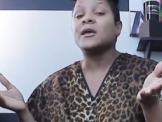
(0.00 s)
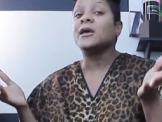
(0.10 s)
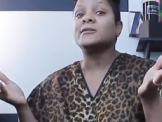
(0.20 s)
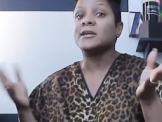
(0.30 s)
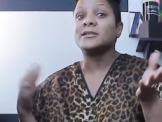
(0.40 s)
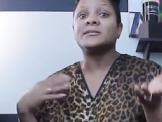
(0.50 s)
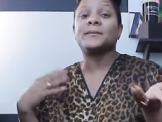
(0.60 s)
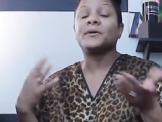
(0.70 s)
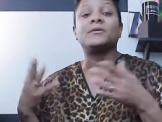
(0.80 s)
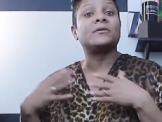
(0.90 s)
And yes,
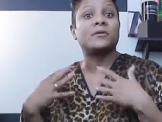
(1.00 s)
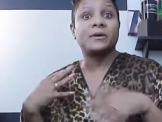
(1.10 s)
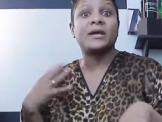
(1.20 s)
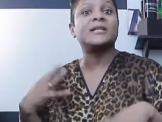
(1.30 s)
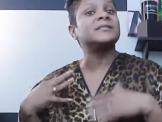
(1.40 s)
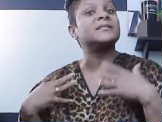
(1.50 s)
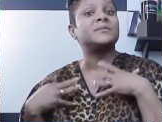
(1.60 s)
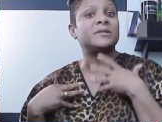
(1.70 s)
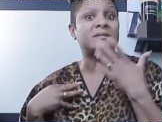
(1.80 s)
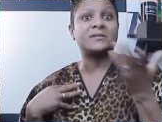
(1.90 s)
I'm going to go ahead and
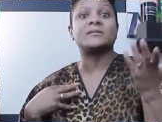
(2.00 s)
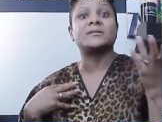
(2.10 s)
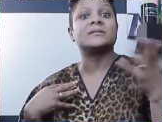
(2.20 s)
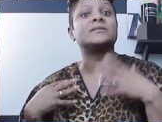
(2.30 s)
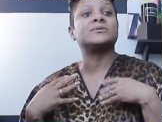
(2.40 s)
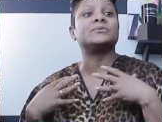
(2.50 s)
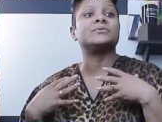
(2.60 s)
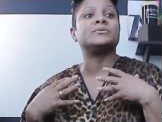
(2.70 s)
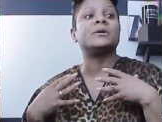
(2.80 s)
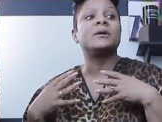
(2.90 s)
speak this
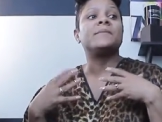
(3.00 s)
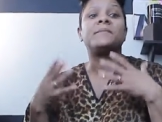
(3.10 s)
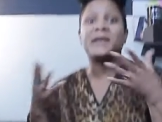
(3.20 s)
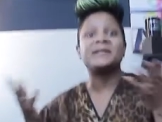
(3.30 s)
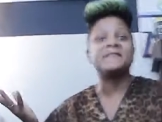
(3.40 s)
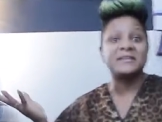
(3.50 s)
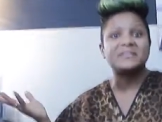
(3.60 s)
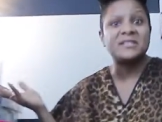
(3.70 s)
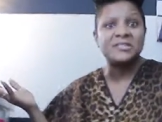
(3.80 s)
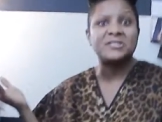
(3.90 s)
into
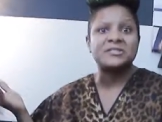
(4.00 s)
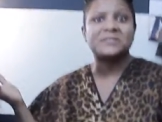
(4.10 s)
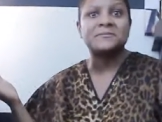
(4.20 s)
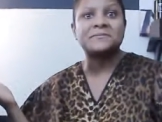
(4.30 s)
manifestation.